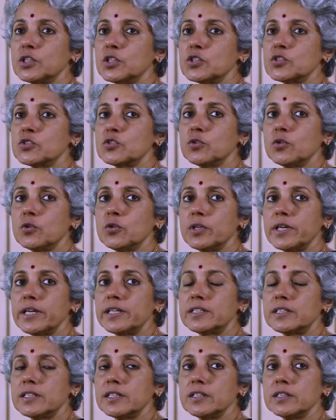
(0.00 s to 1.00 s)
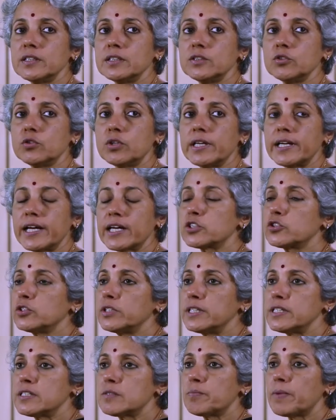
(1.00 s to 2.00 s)
So it, you can
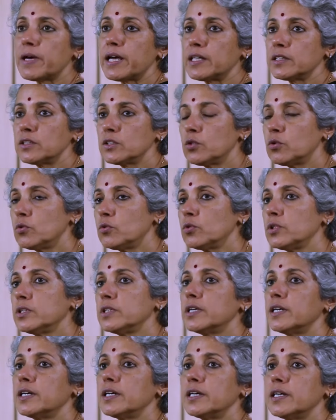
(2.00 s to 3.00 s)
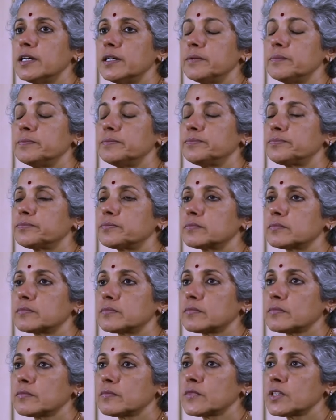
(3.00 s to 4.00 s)
actually span the whole uh,
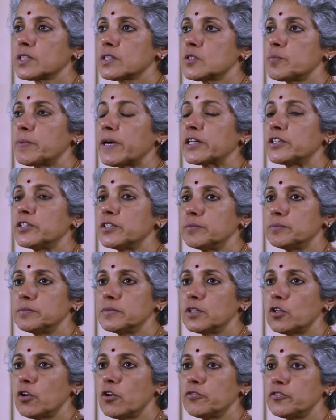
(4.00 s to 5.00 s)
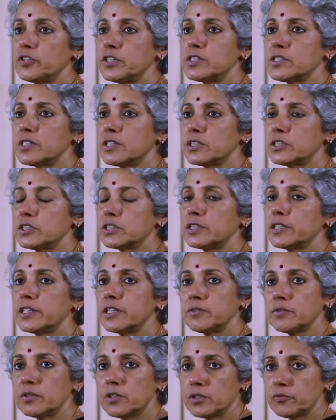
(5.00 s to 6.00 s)
spectrum of research
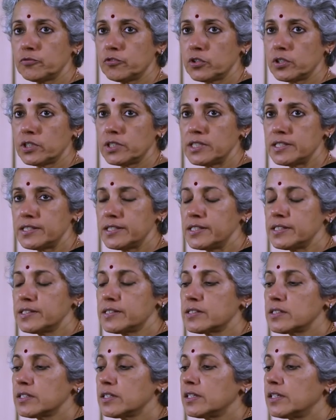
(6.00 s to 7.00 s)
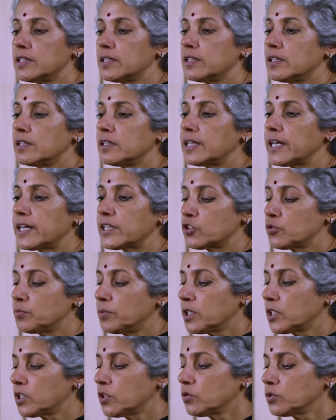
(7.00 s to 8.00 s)
for a disease like
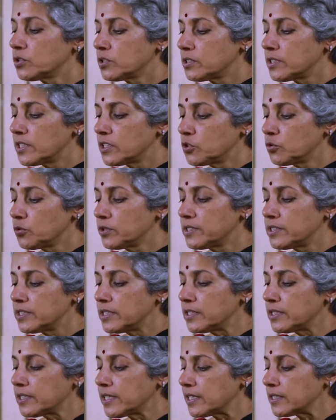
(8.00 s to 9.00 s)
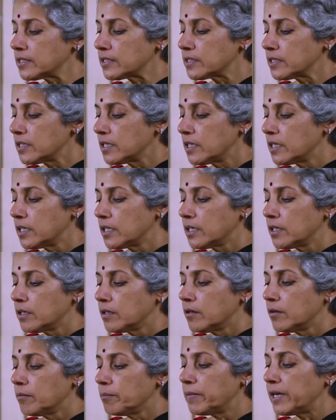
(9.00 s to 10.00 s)
tuberculosis. As you will see, it has
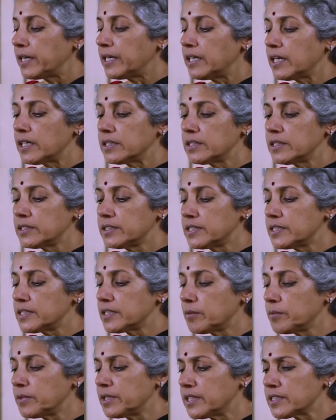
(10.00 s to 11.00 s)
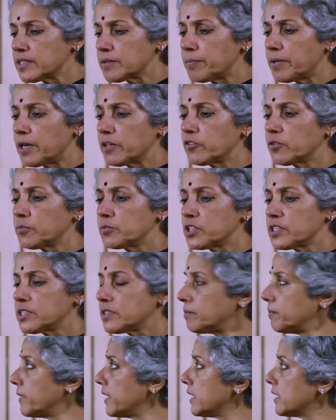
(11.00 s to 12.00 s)
many other determinants apart from just
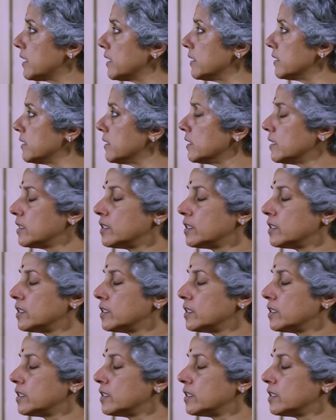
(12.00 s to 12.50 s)
the medical.